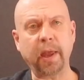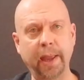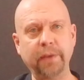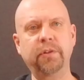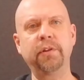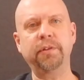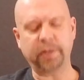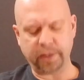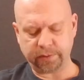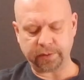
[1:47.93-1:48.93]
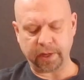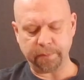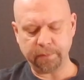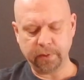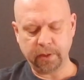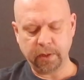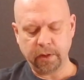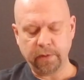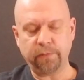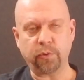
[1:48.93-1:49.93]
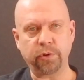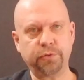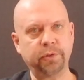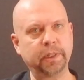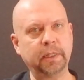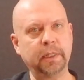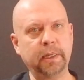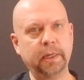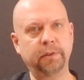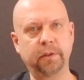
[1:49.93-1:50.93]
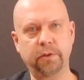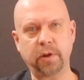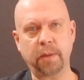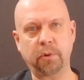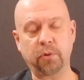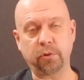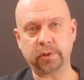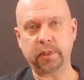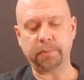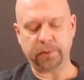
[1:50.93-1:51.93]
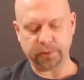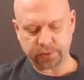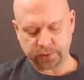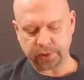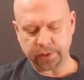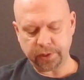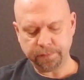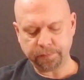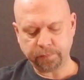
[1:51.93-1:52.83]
A is going to stay the same. 4th string D is going to drop a whole step to C.